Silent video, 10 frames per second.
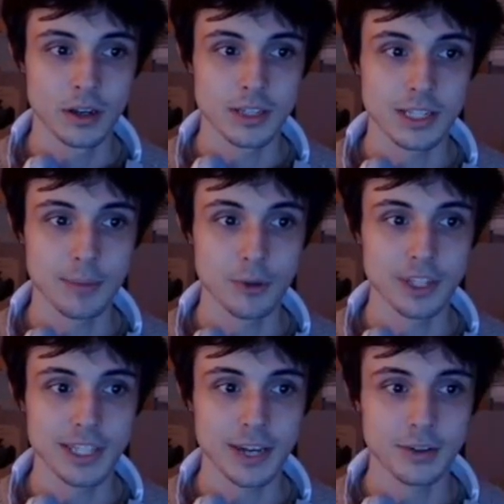stop
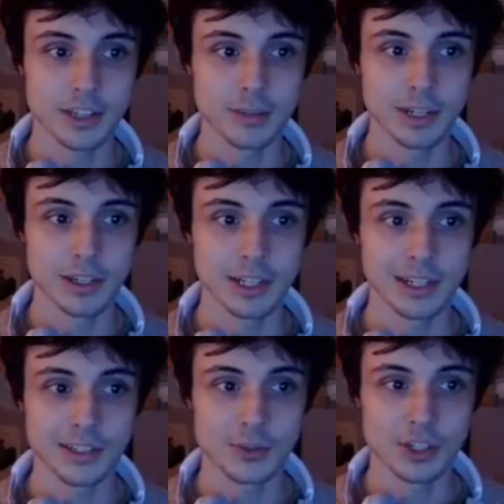holding down in the middle and
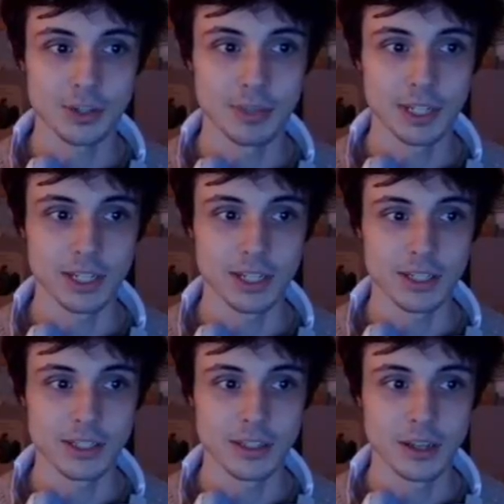it'll switch to mid
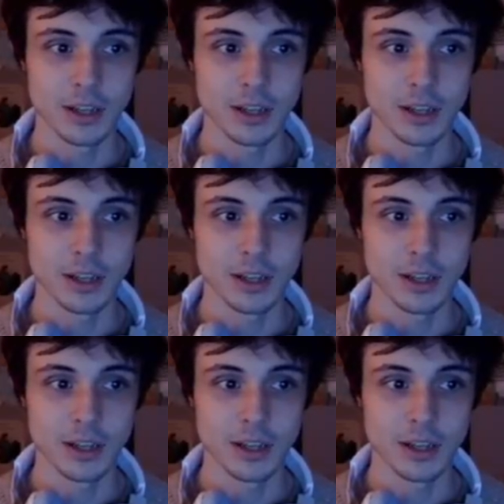kicks.